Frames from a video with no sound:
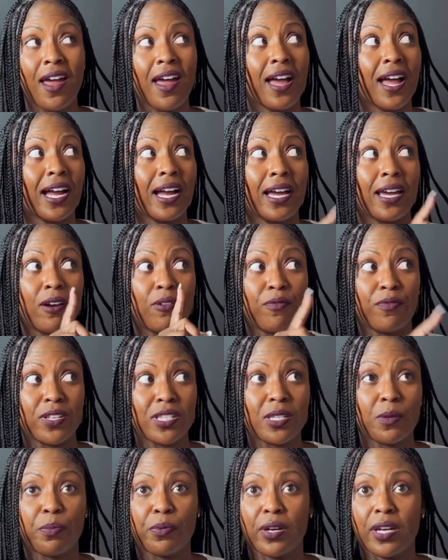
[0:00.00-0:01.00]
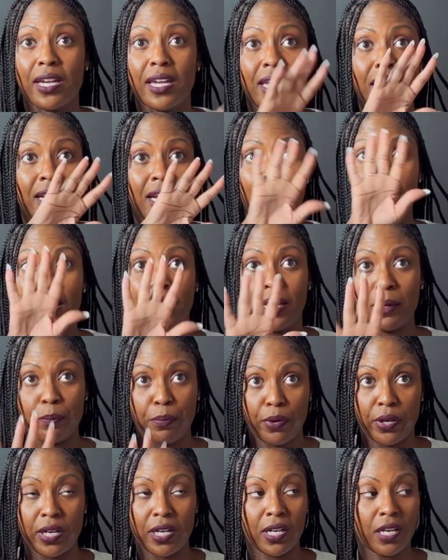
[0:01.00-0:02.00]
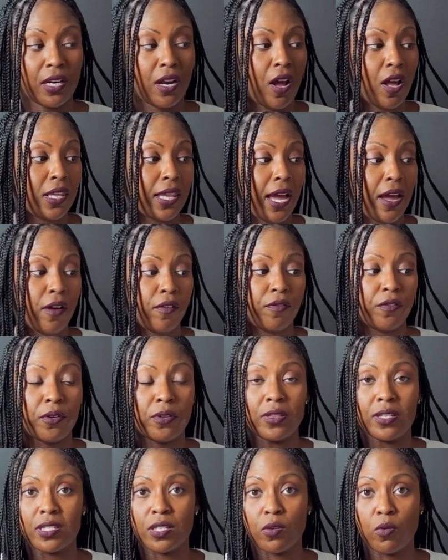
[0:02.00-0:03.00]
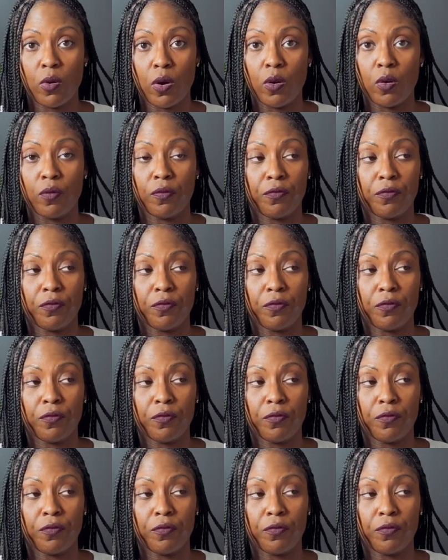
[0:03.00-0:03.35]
I got on Vistaprint, and then I like printed it all out for this quote,